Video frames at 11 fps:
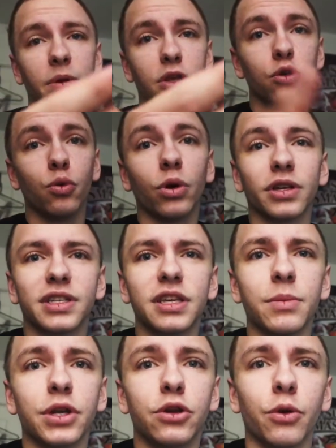you will see
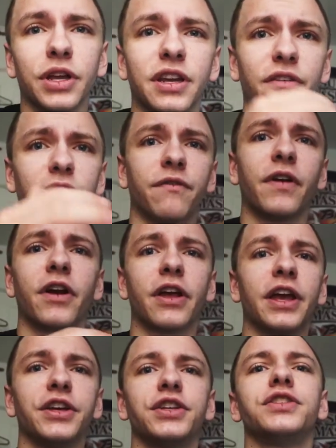me doing different
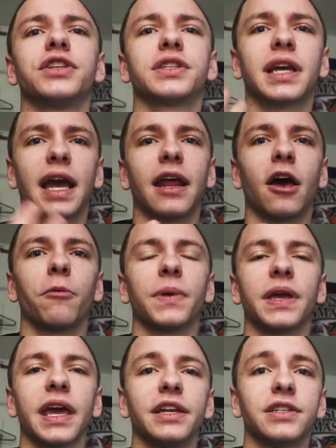variations just to kind of help
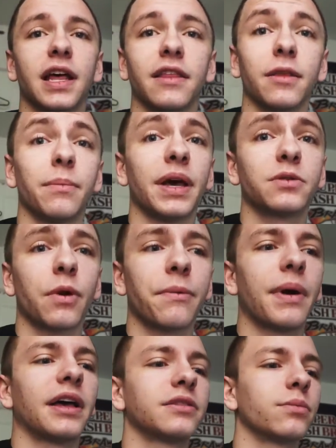engage that in the best way
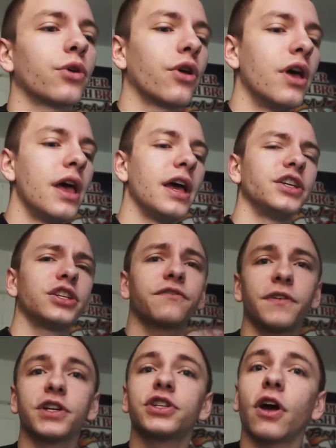possible. Just
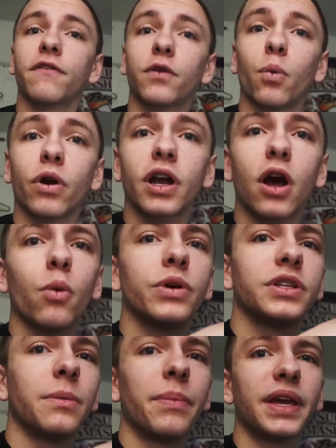finished off the workout with
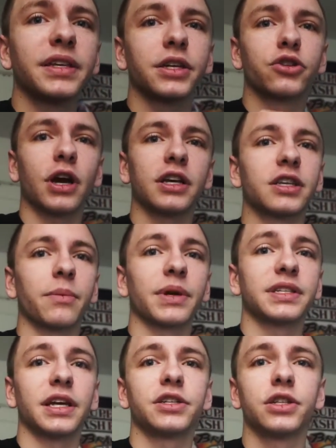some basic tricep
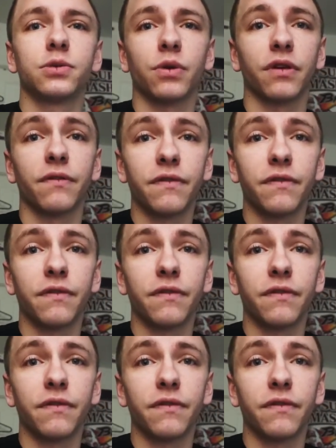extensions with a